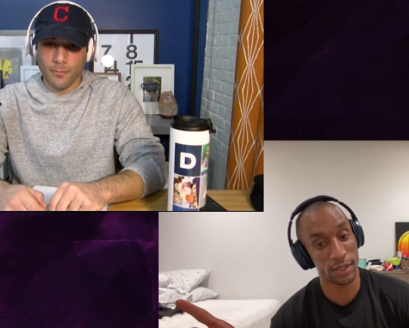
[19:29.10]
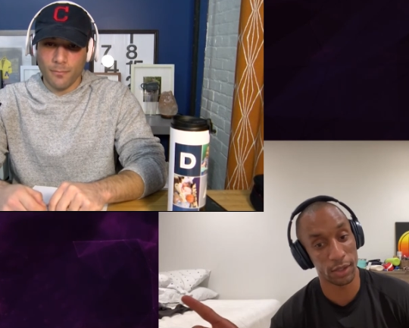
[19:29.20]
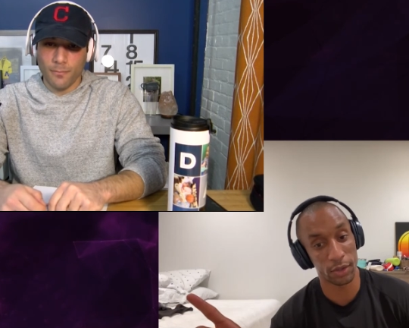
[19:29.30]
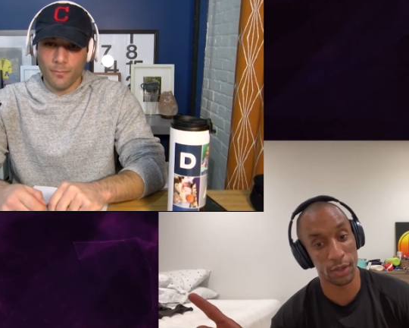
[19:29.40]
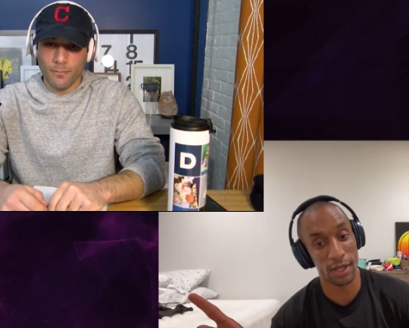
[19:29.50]
Speaker 1: to
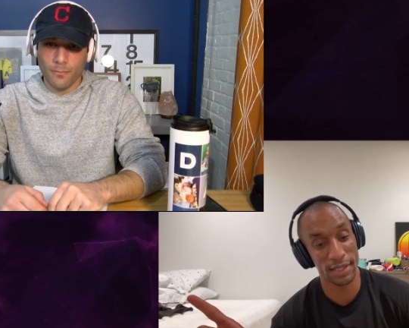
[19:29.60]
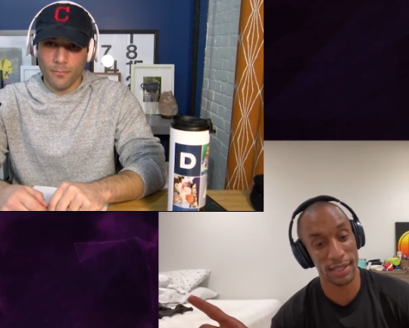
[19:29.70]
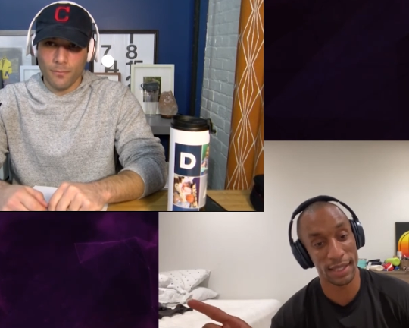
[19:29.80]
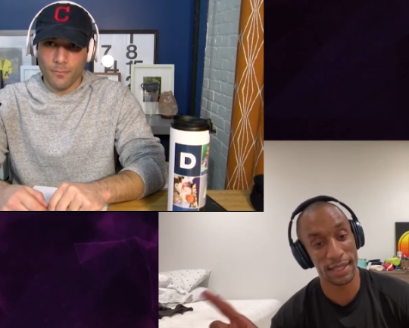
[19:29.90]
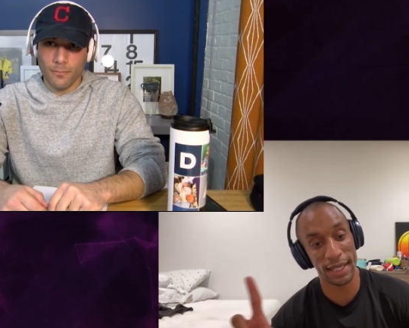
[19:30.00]
lacrosse
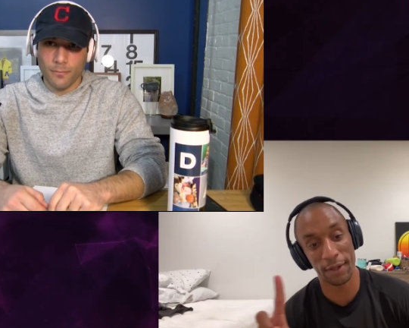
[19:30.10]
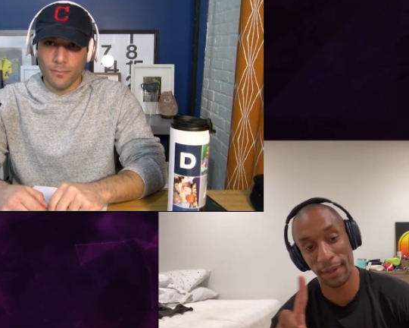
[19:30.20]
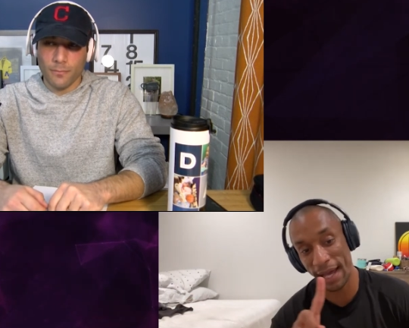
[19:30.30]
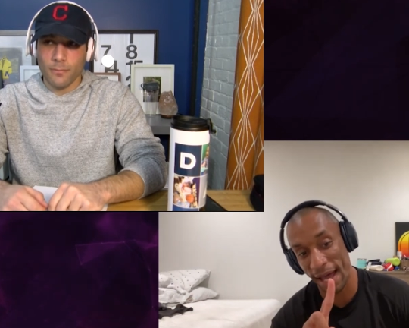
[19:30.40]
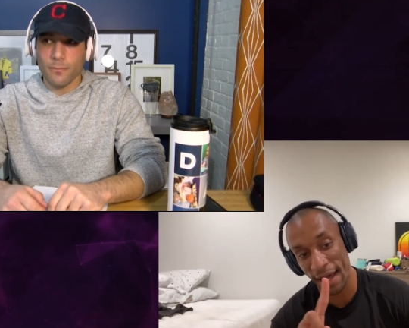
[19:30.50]
and they don't
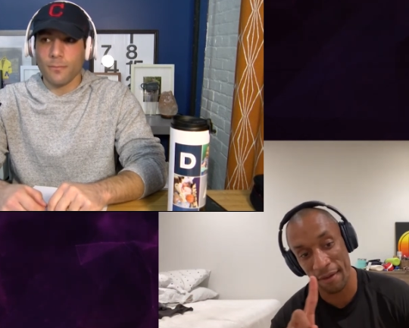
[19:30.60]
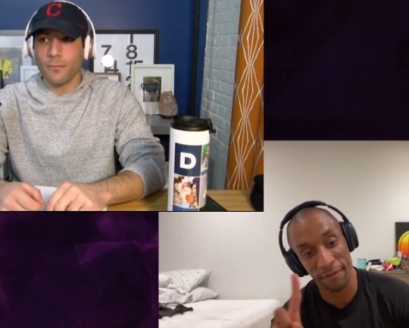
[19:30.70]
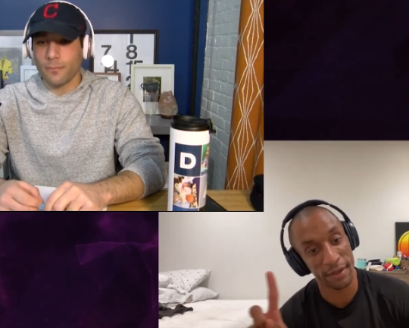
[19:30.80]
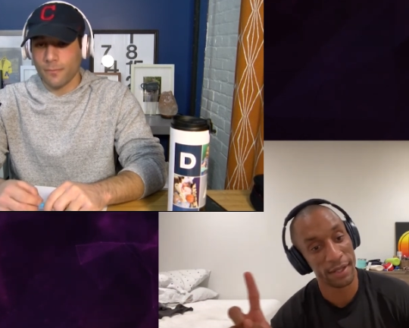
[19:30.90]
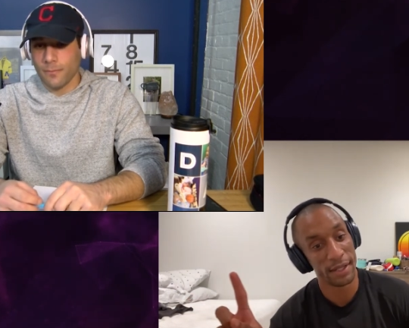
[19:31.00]
have
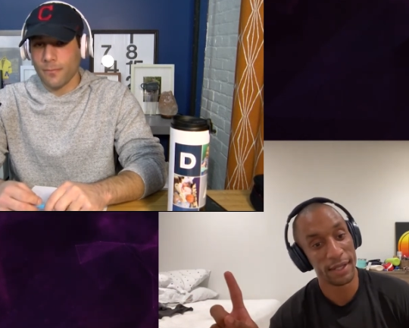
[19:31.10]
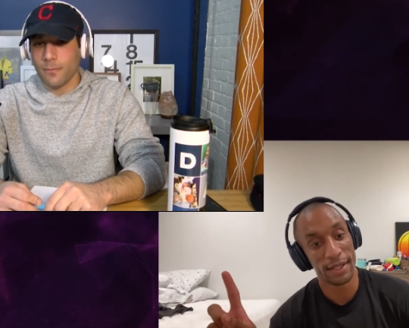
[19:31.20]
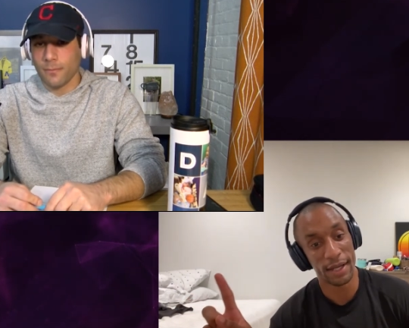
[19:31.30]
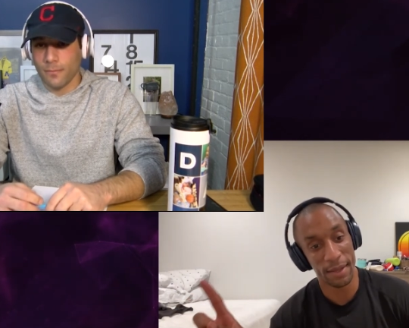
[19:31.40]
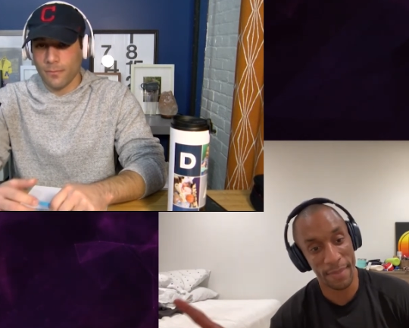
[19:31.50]
mm.
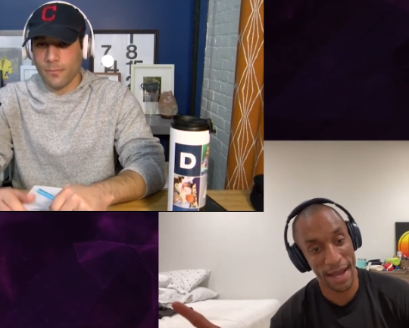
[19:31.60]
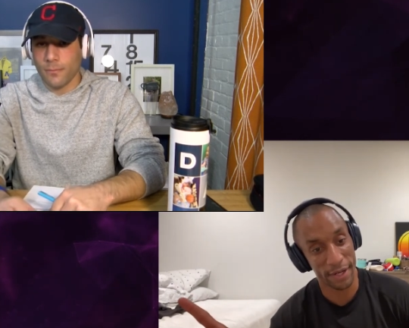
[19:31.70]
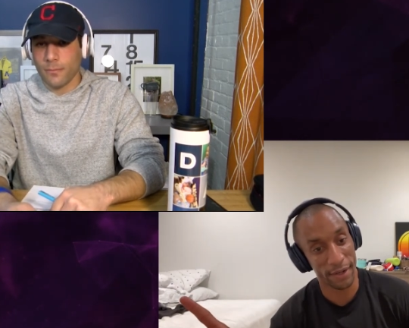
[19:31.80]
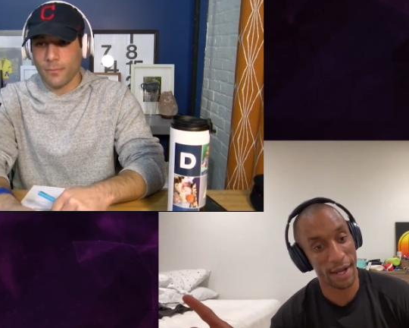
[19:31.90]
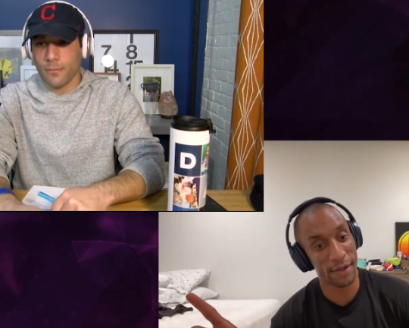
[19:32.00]
a
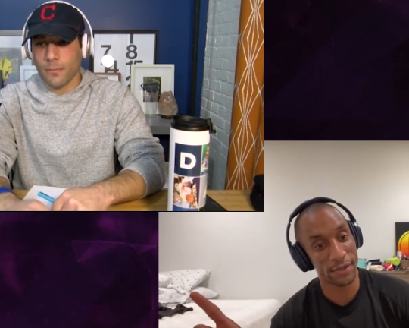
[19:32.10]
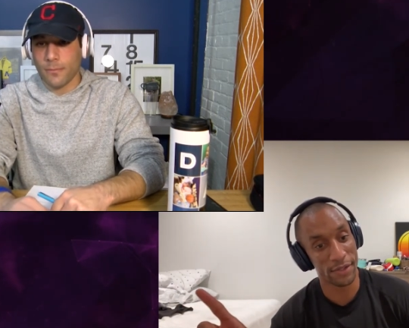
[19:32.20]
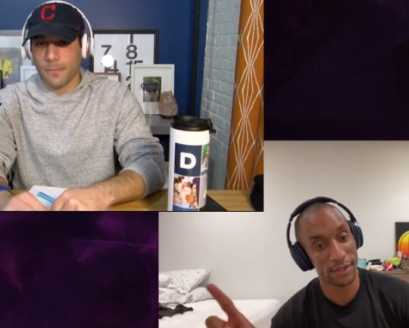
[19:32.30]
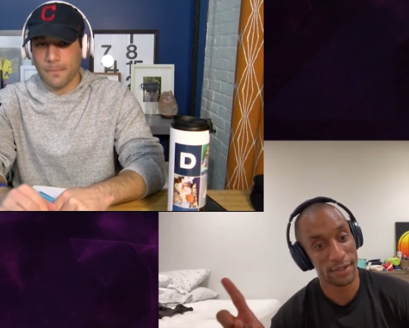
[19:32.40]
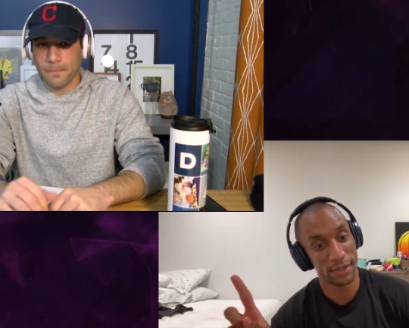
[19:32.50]
background,
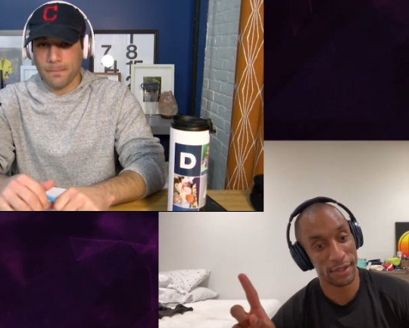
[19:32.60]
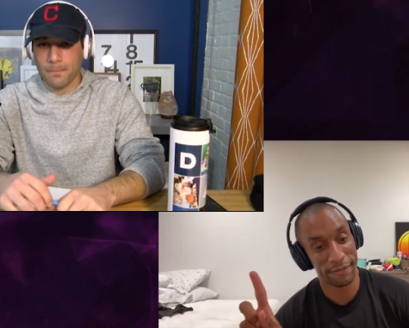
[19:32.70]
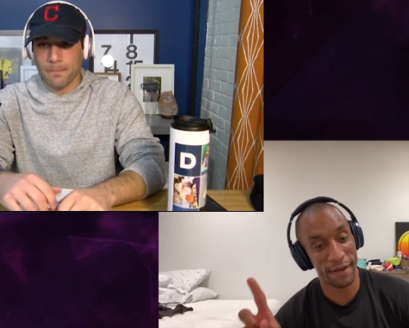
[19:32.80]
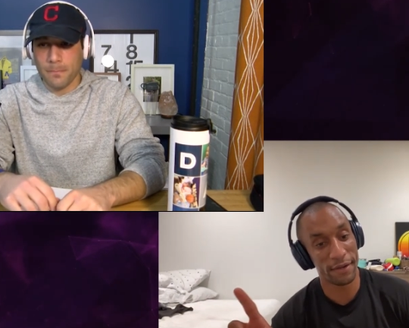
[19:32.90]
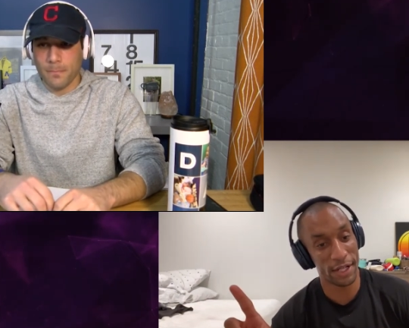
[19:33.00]
a
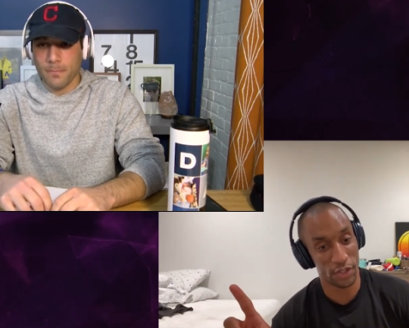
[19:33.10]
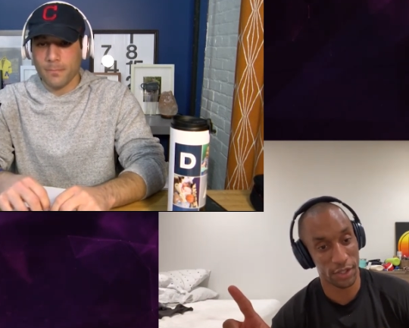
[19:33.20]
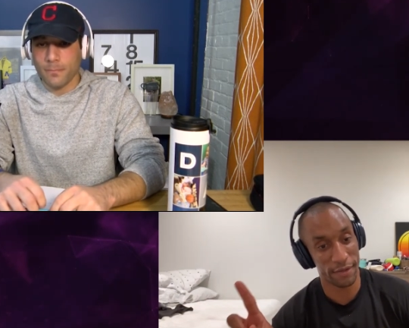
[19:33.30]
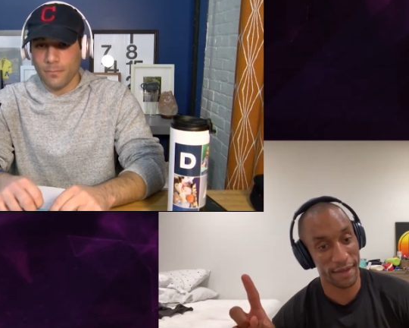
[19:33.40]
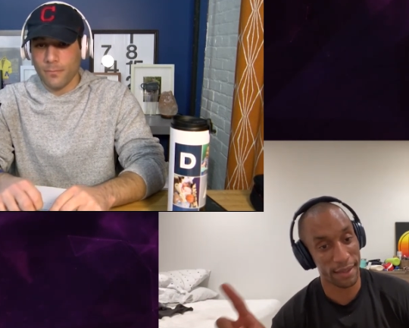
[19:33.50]

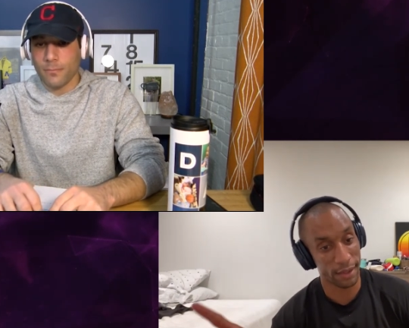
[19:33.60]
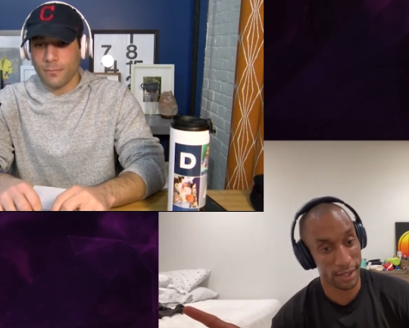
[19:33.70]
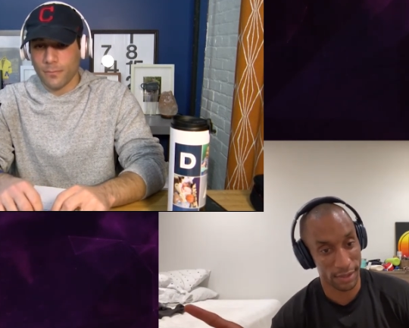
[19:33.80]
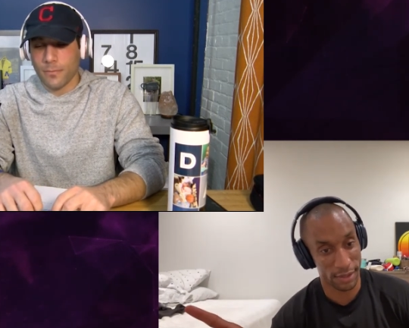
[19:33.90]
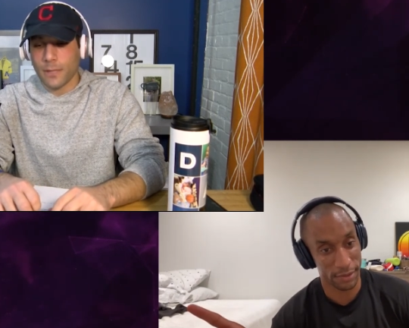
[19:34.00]
foundation of
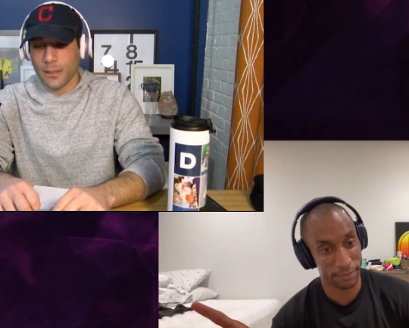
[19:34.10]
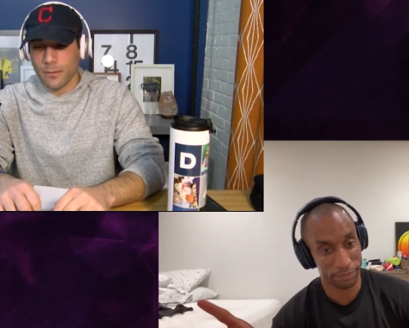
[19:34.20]
athleticism.